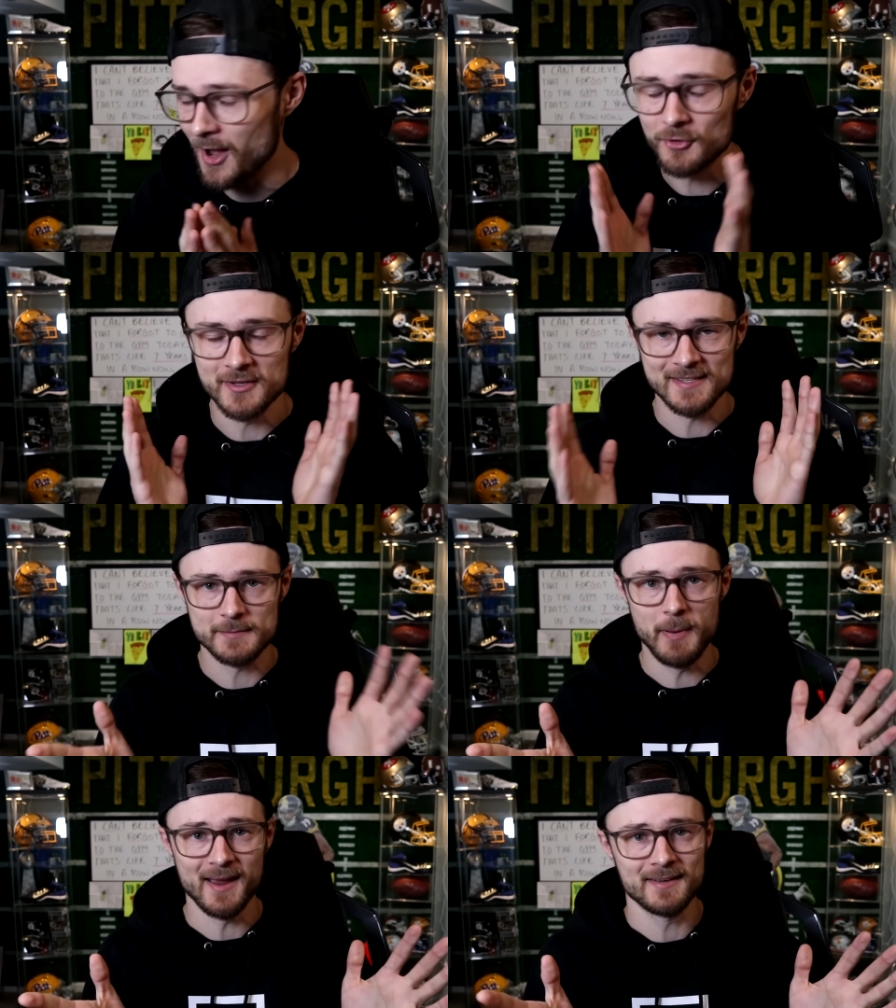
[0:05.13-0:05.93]
I was
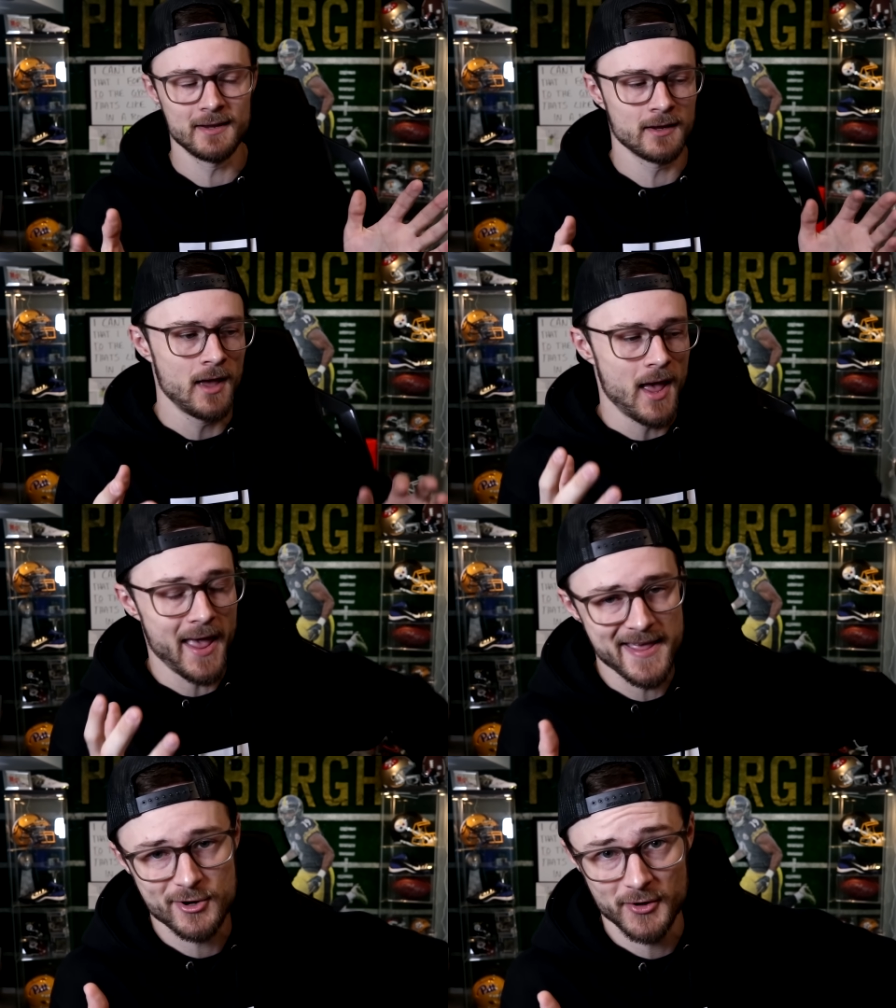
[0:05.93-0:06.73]
expecting
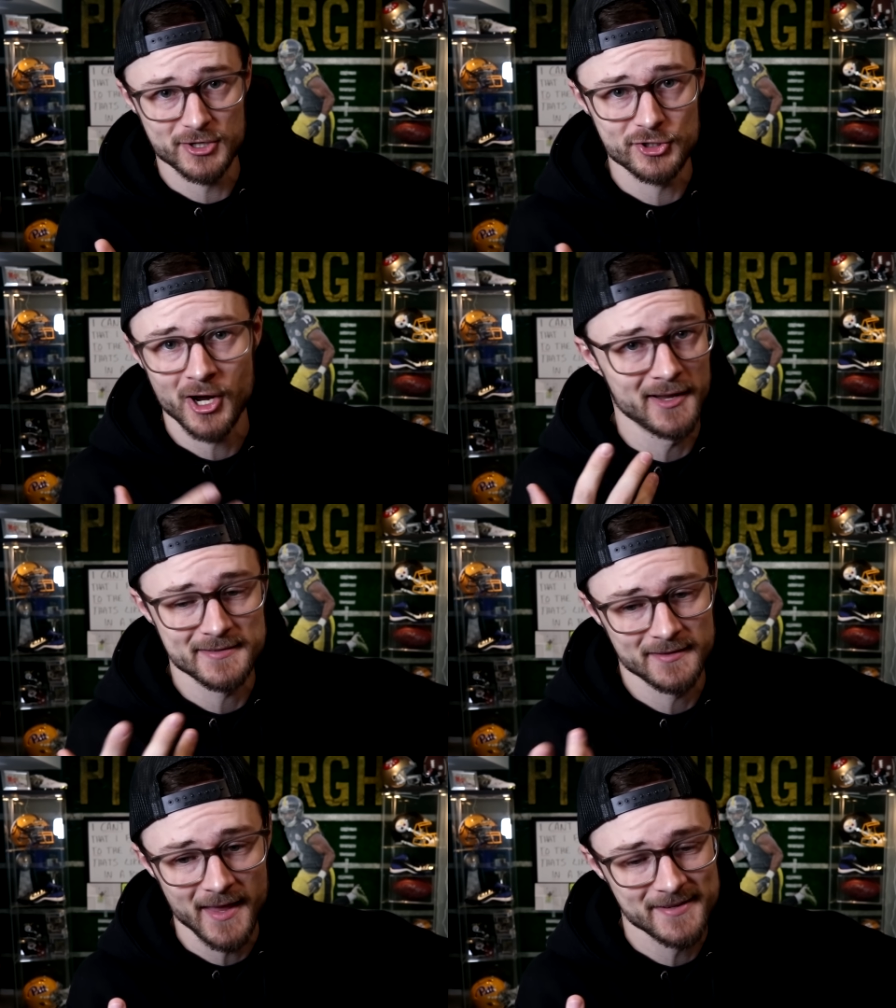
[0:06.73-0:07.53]
a Chris
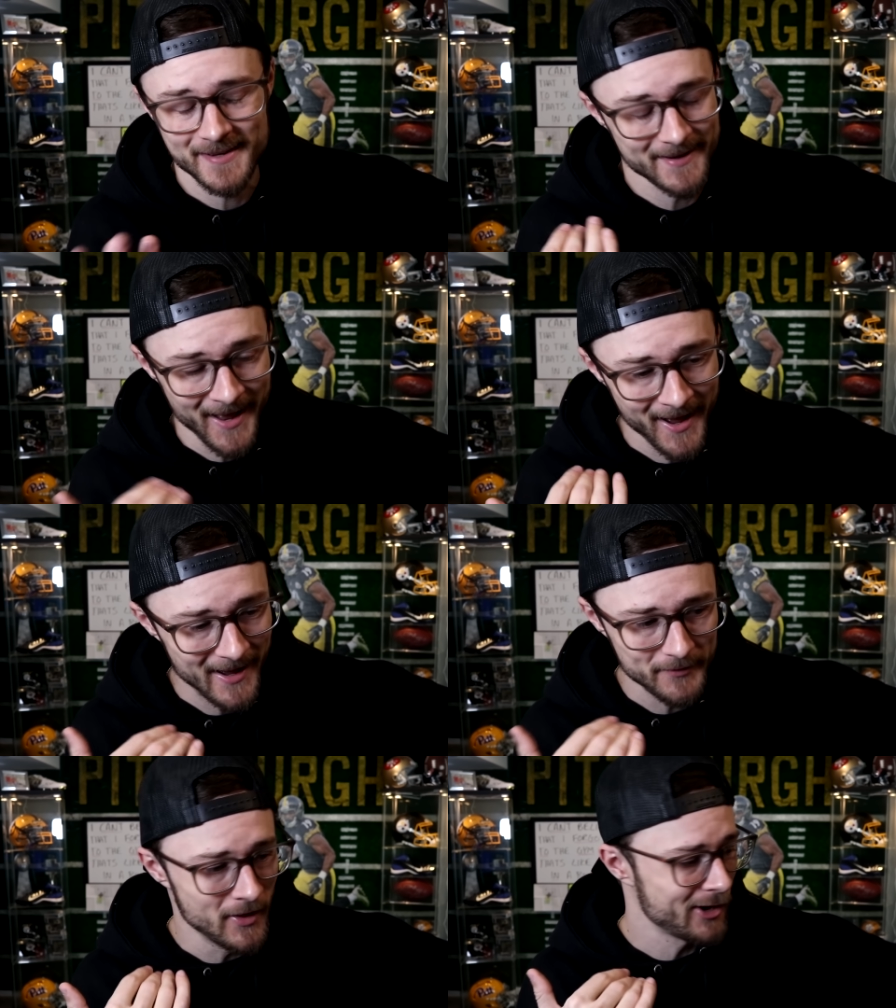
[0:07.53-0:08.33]
Johnson. They said,
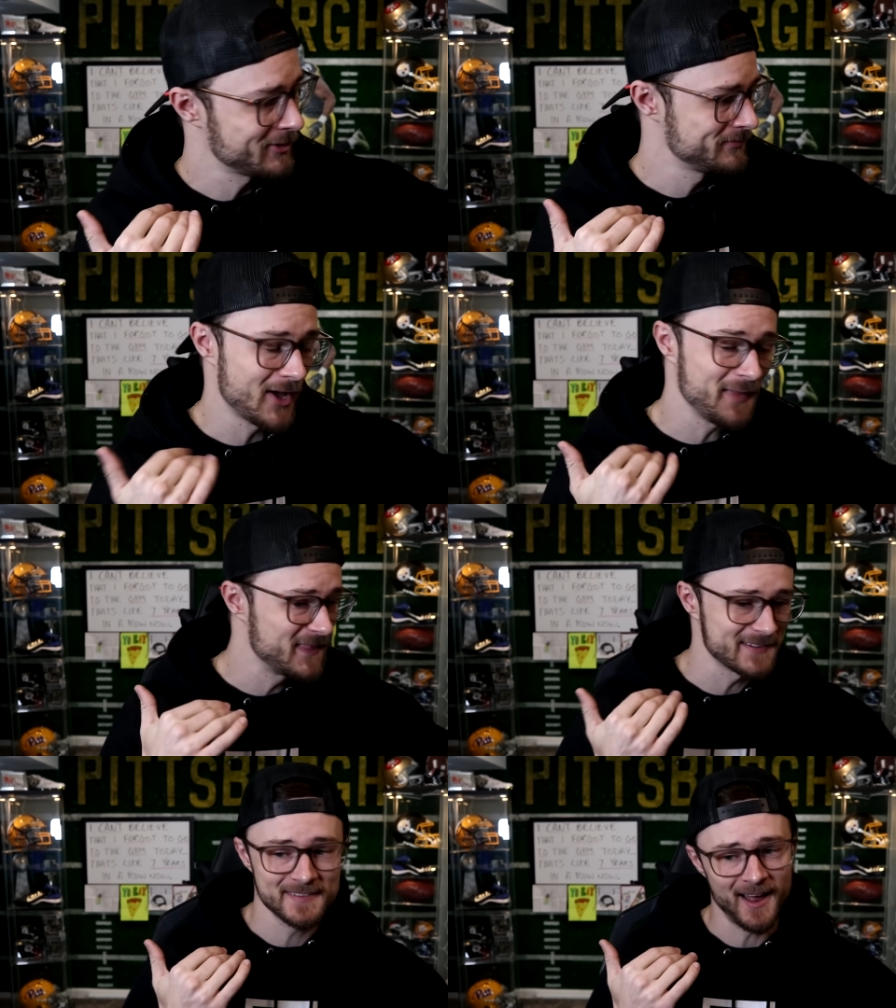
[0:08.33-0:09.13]
uh-uh, no, not
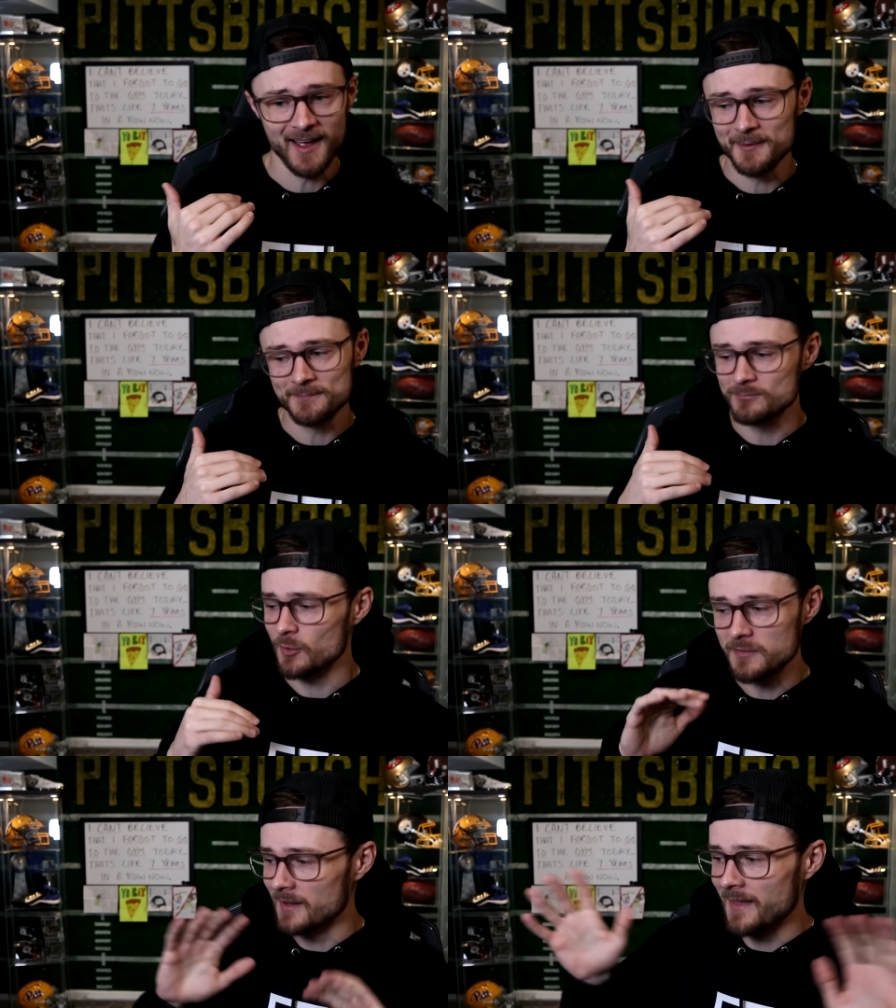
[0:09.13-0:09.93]
this time.
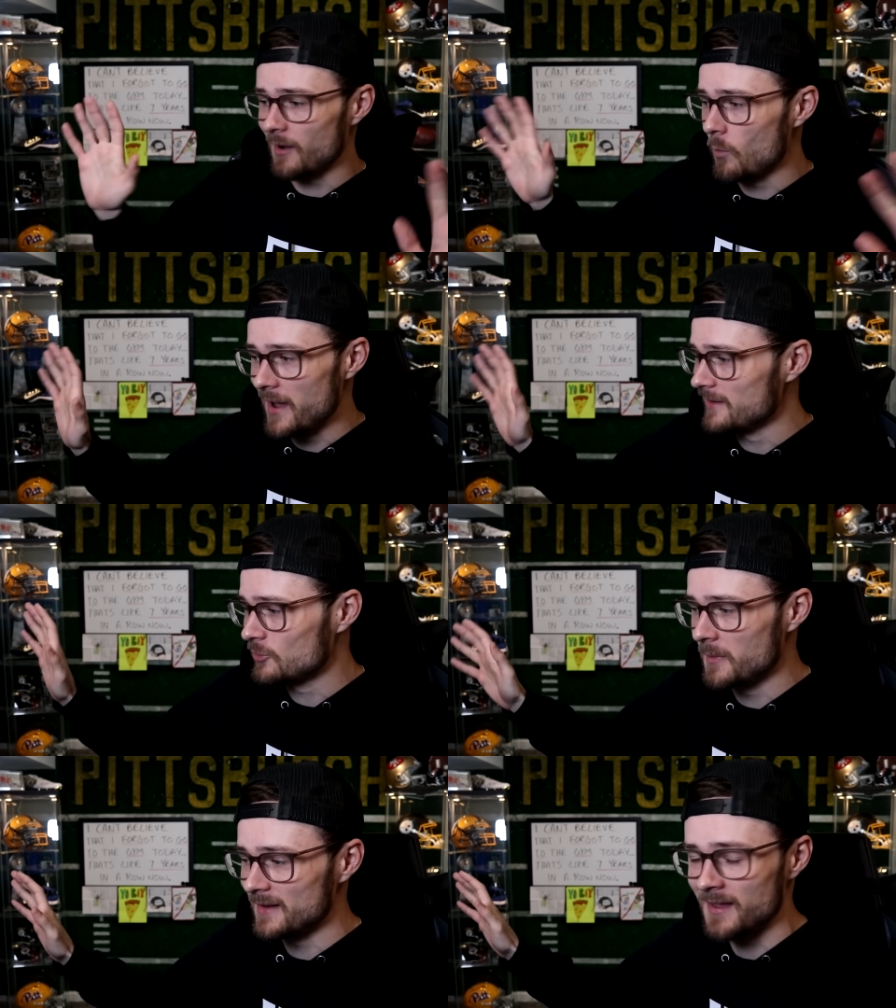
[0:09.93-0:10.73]
We've done that way
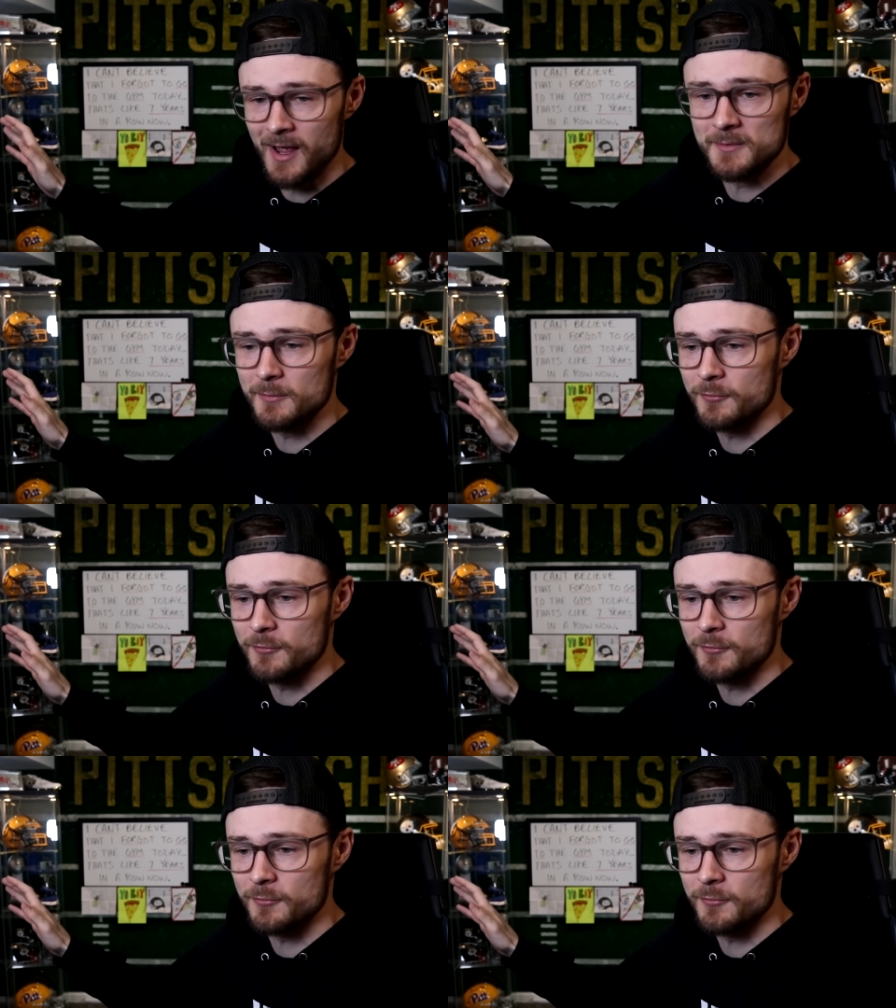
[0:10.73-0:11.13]
too many times